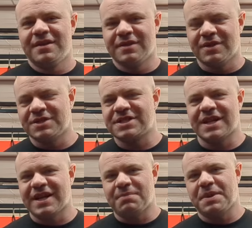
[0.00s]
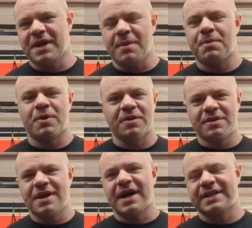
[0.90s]
they're just gonna get beat up or
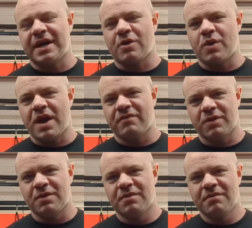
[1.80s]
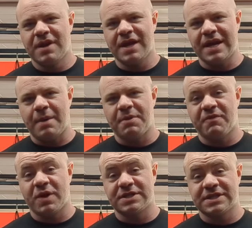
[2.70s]
knocked out or whatever and not be
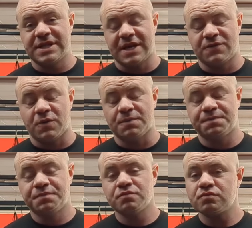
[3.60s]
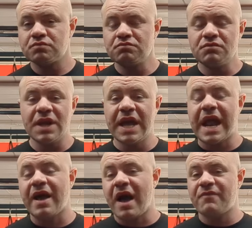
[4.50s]
very successful.
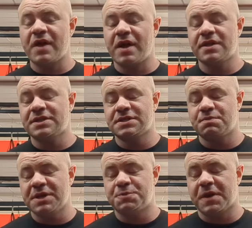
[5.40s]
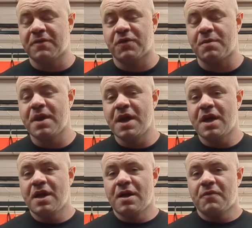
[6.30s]
And this is me speaking from
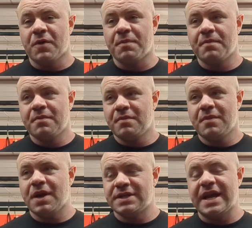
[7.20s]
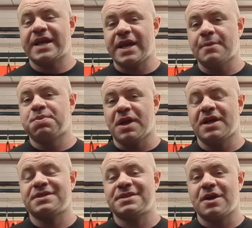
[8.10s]
a decade
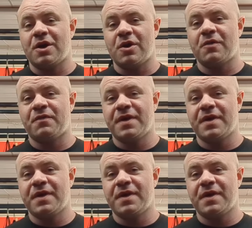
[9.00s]
plus of